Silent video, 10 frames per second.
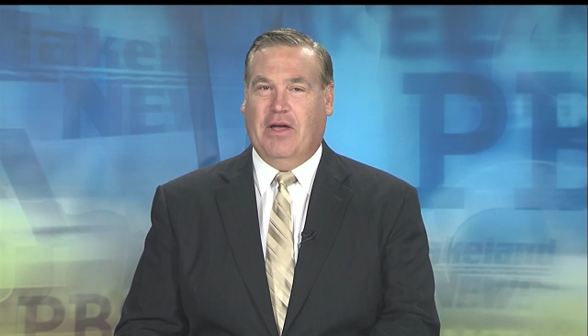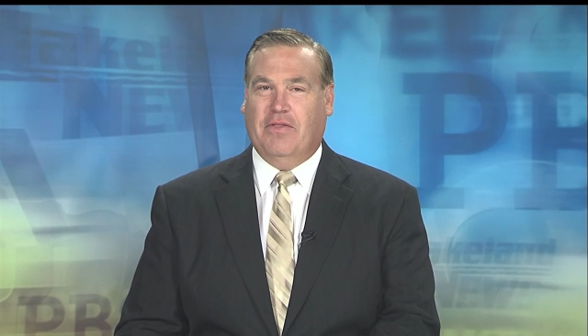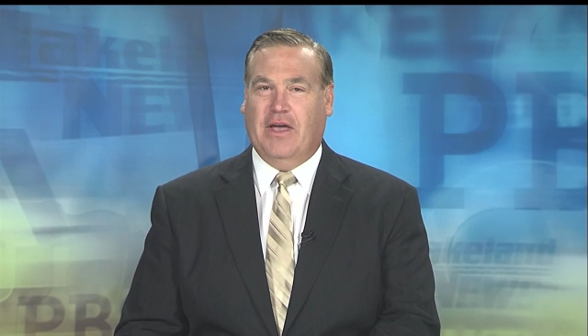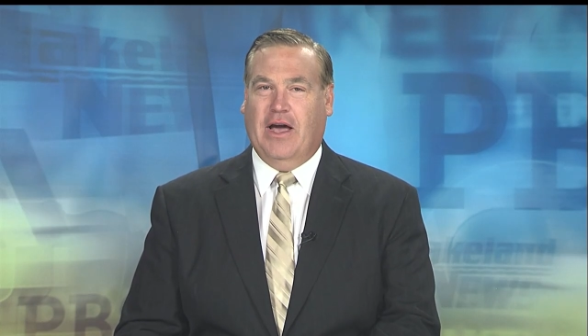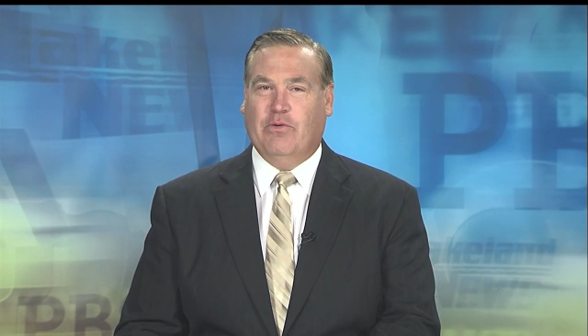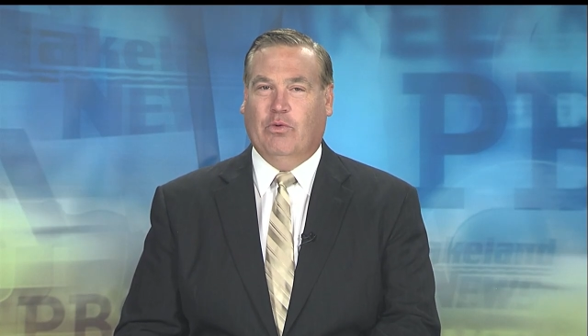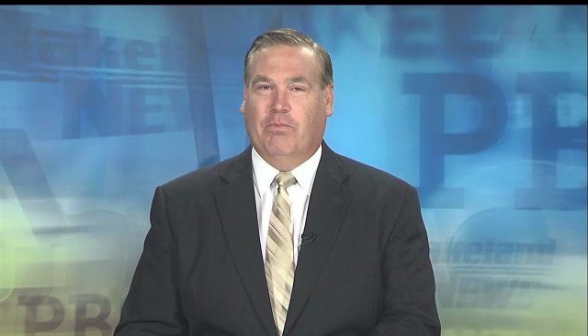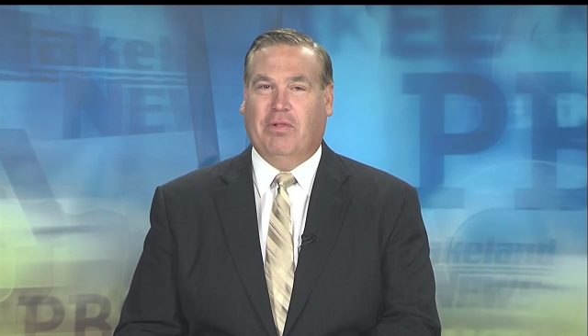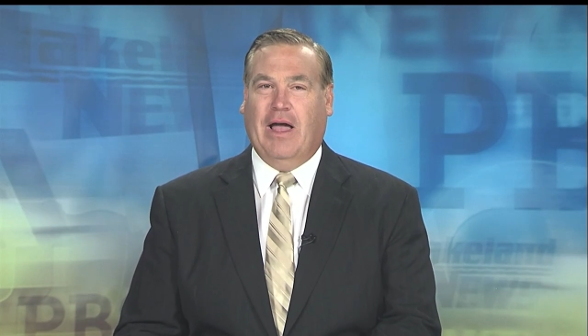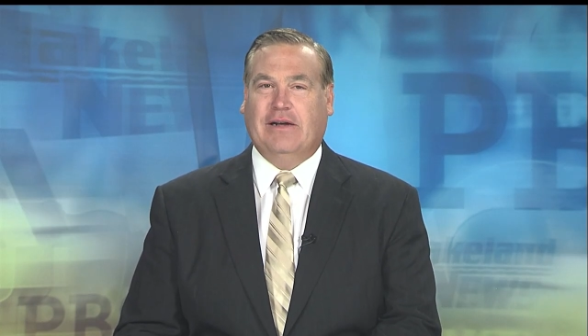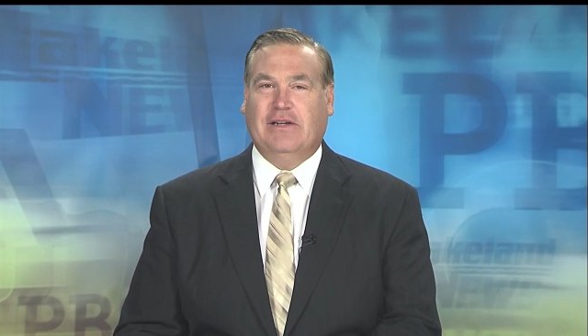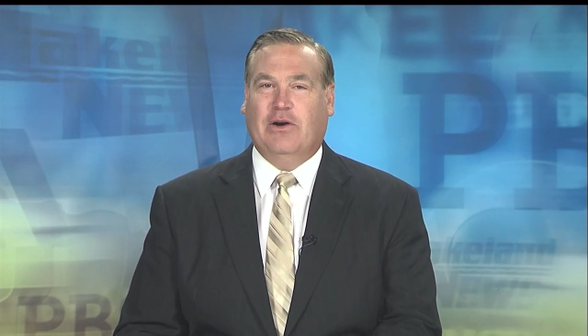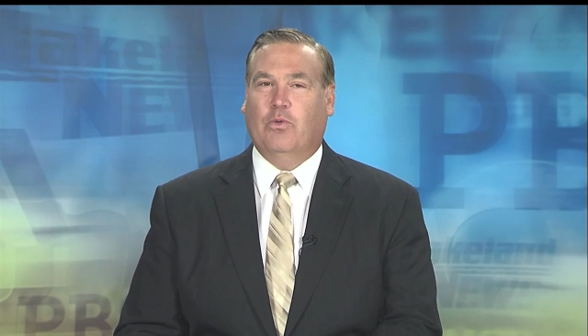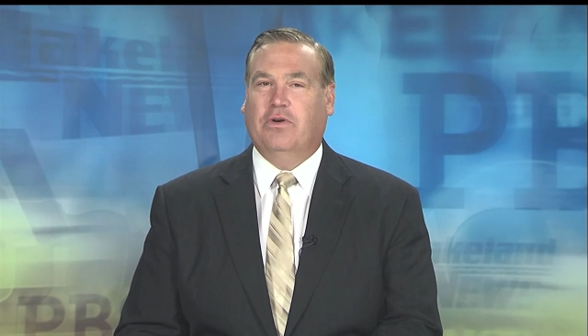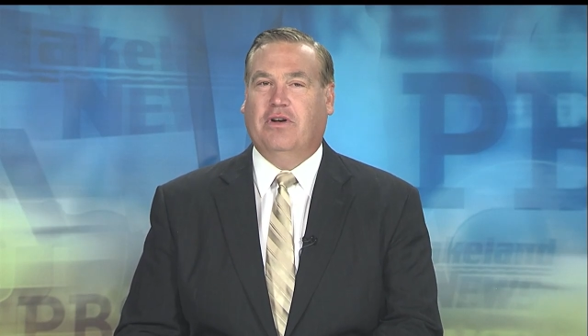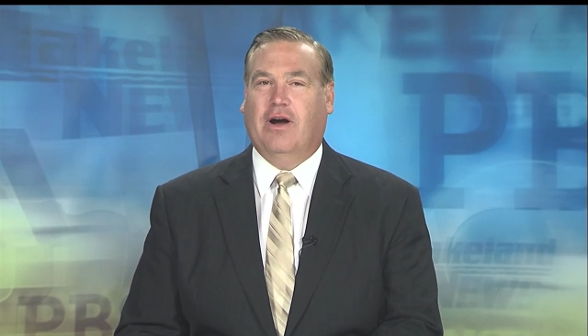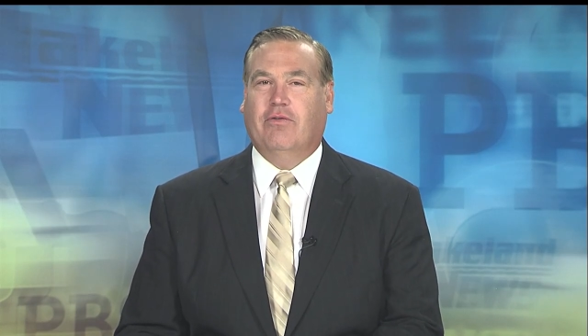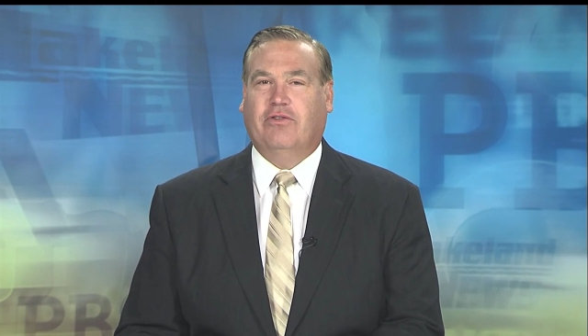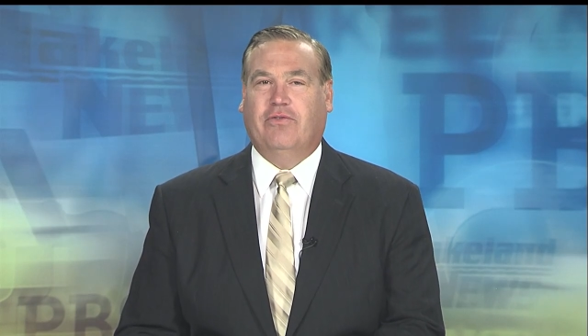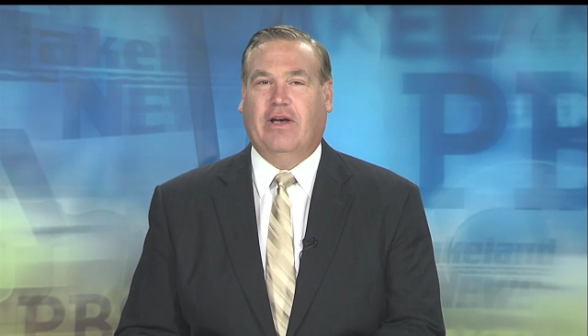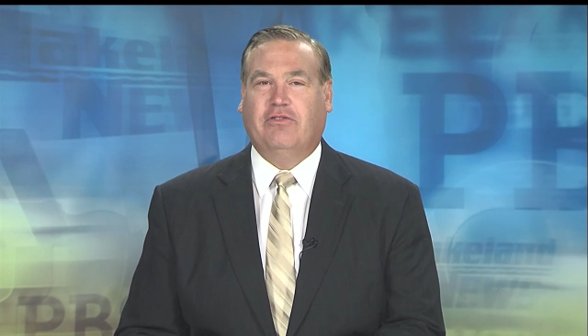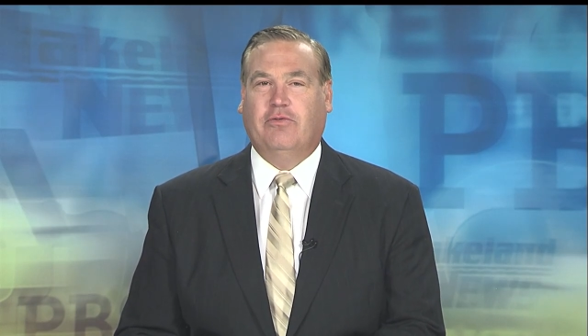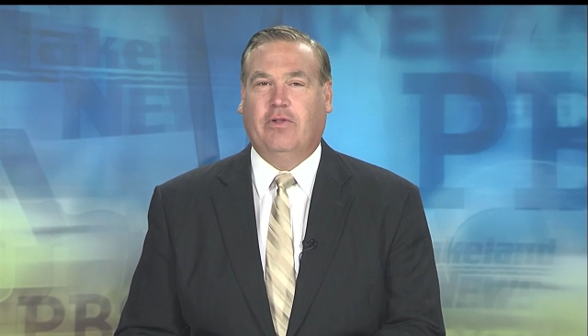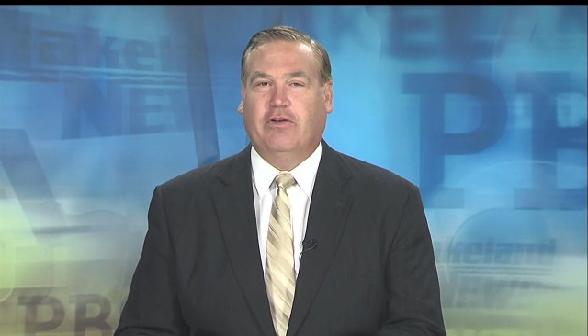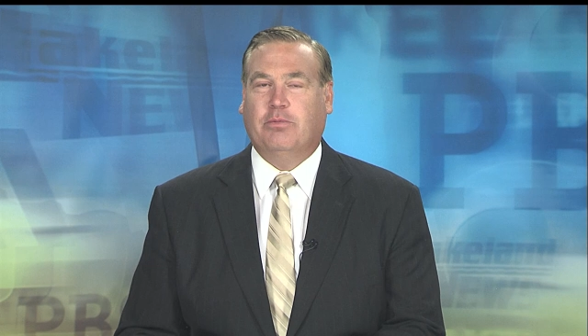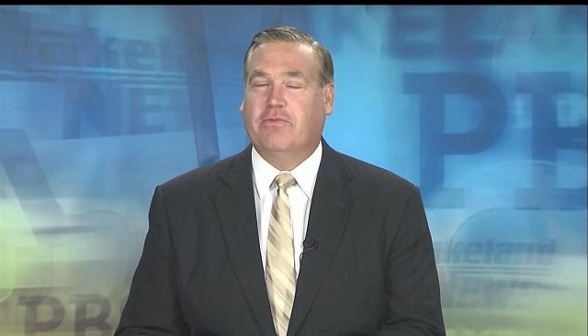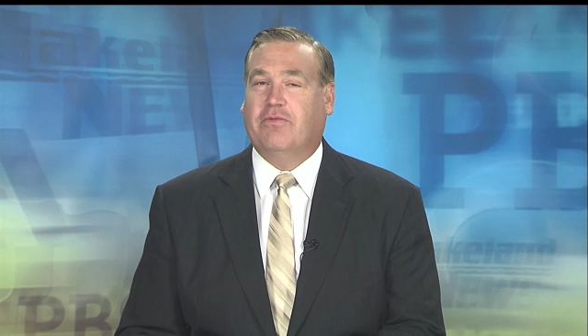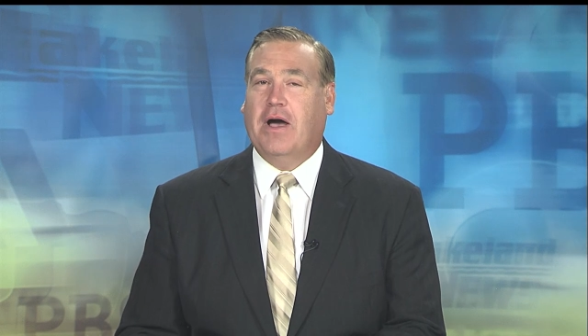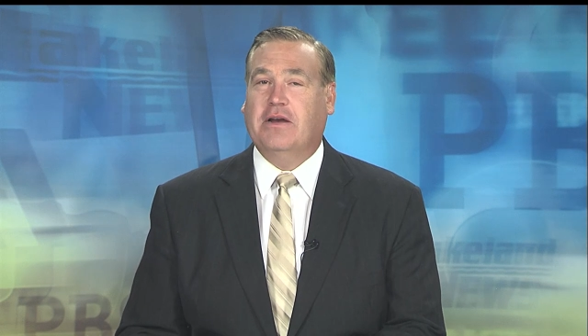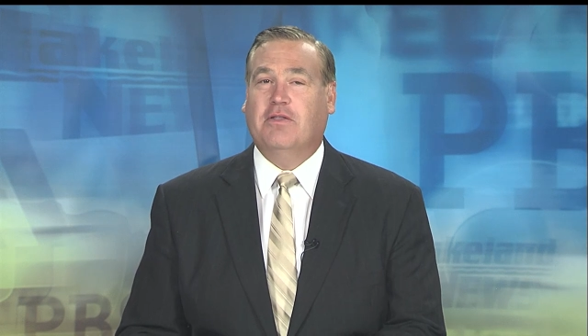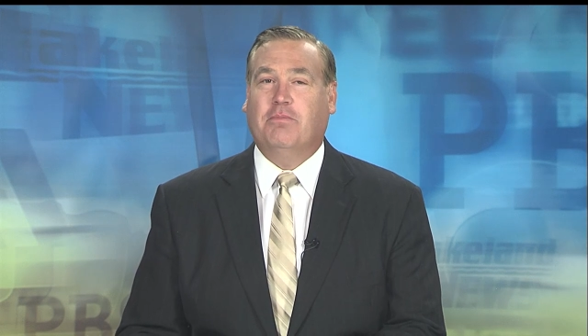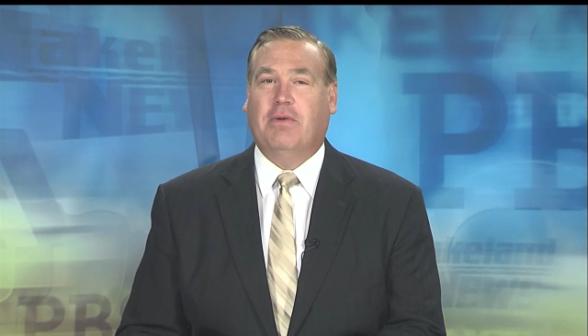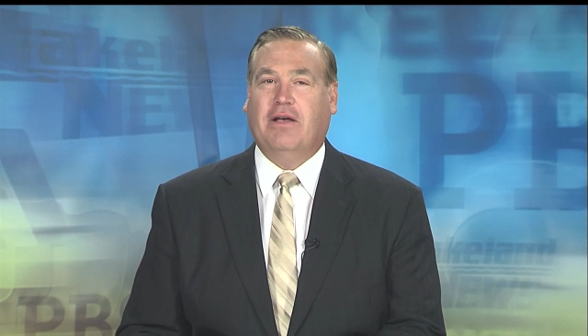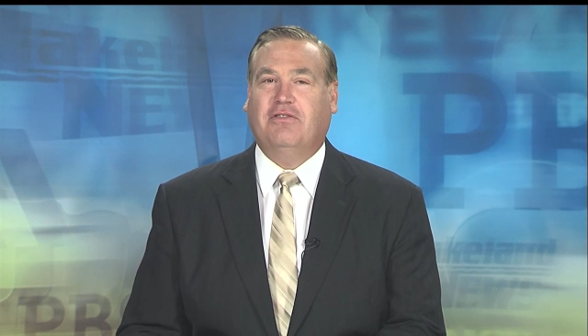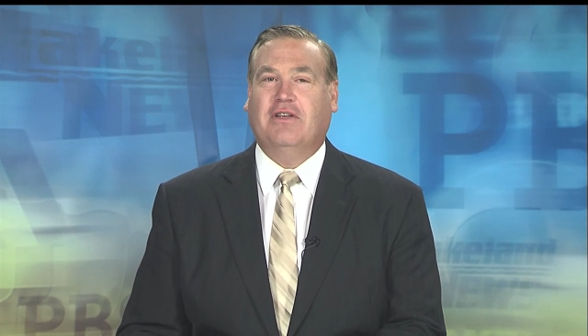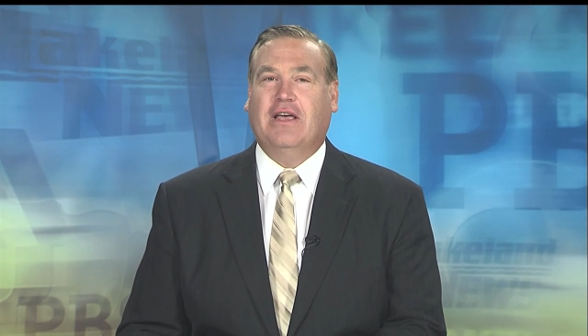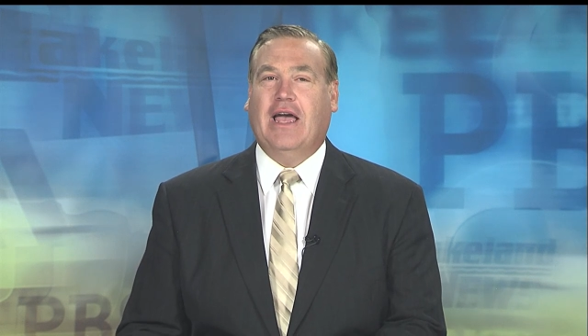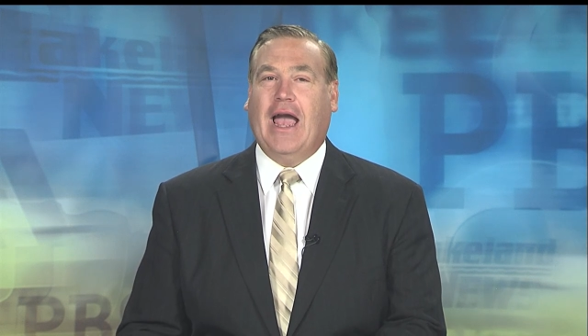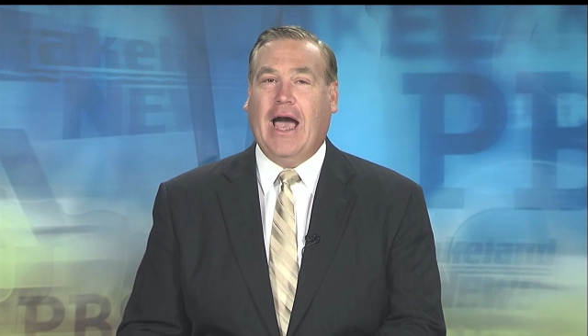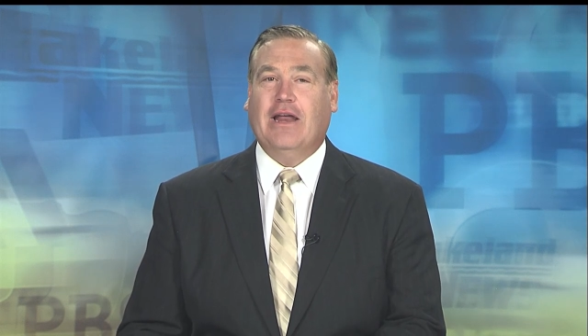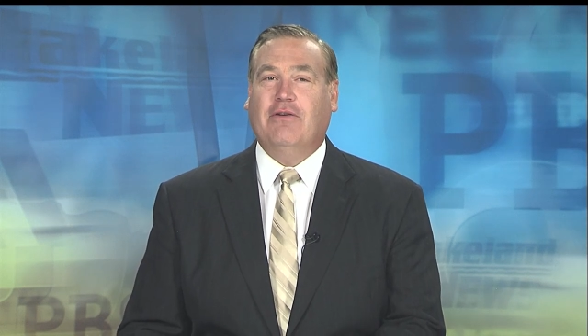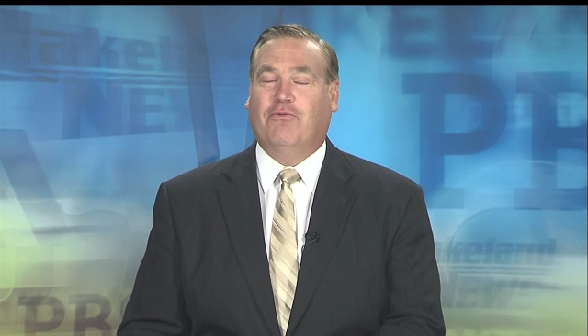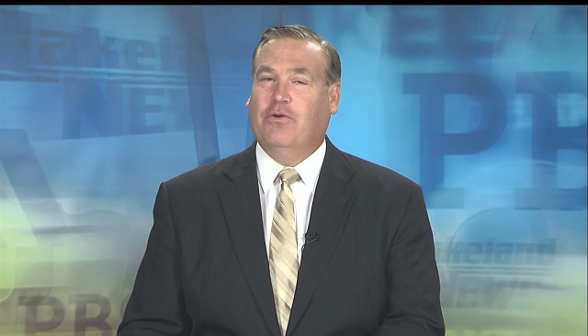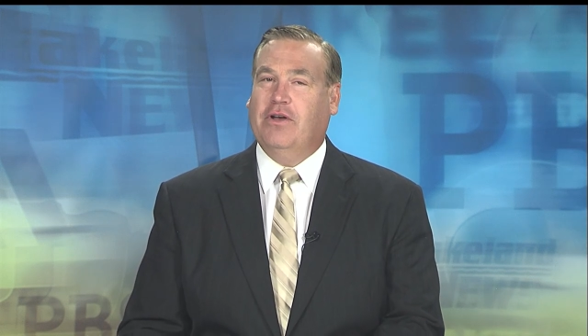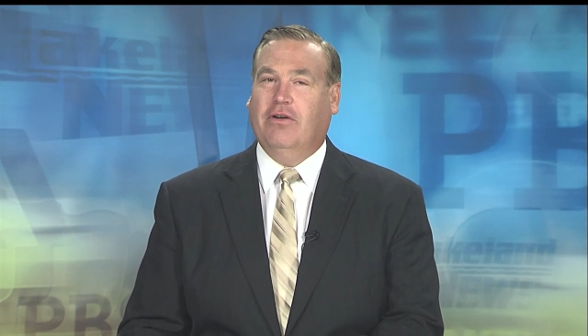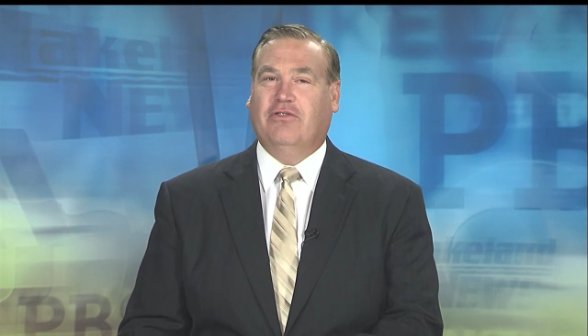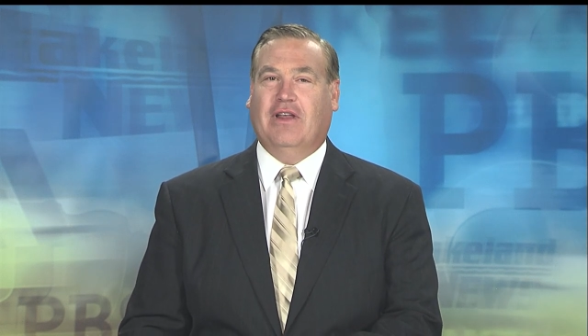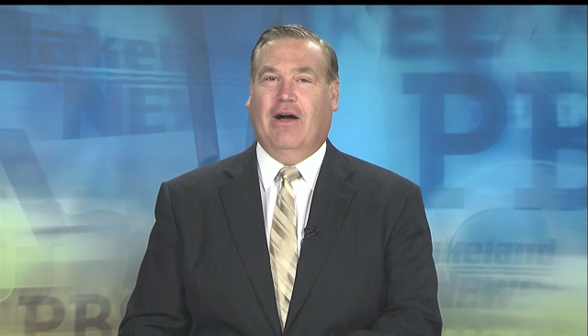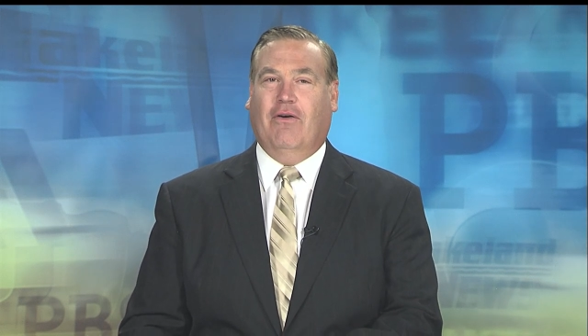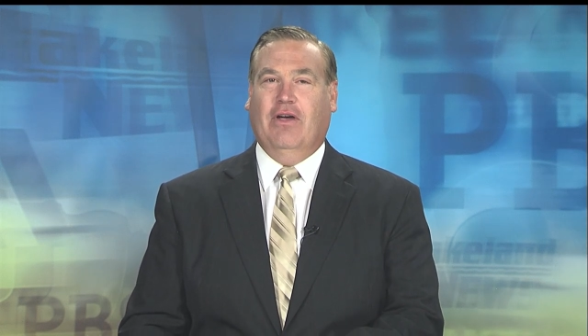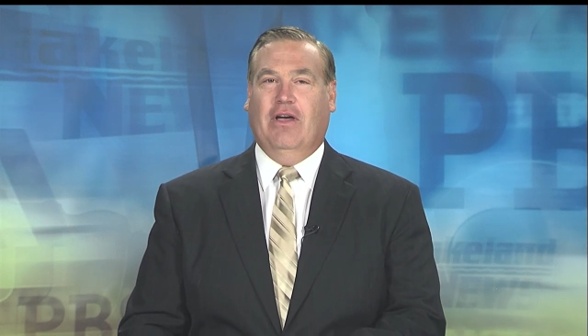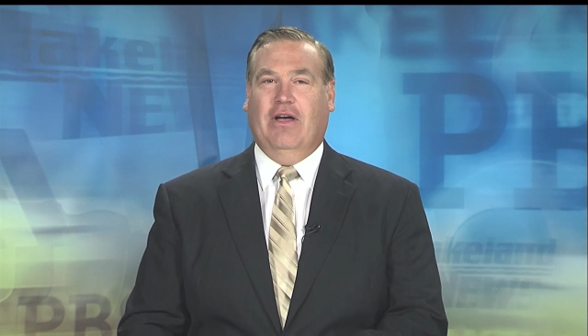and the annual Blackduck Woodcarvers Festival has been finding the best at it for years now.